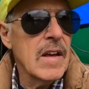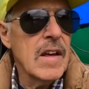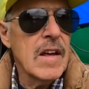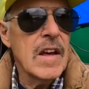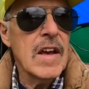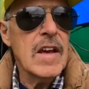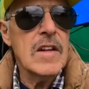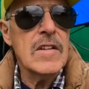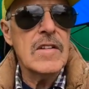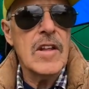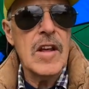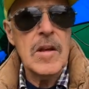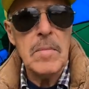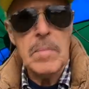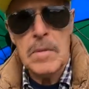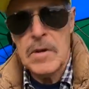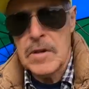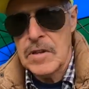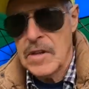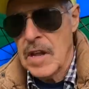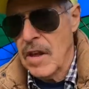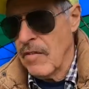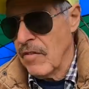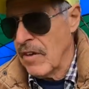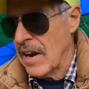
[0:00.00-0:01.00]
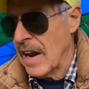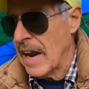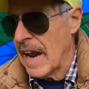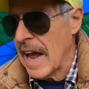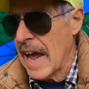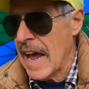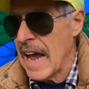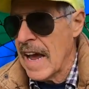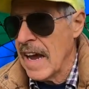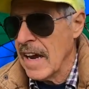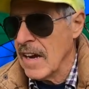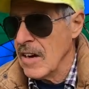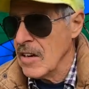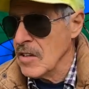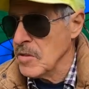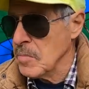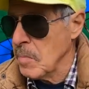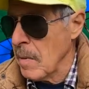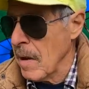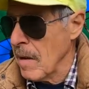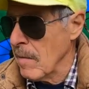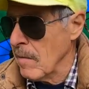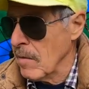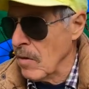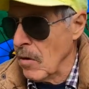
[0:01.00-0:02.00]
in deepest Devon at Angler's
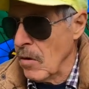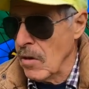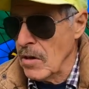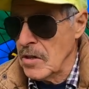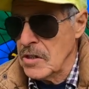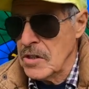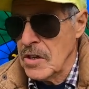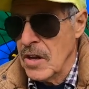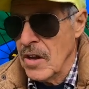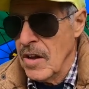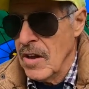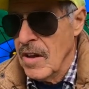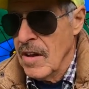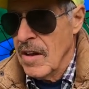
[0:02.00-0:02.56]
Paradise.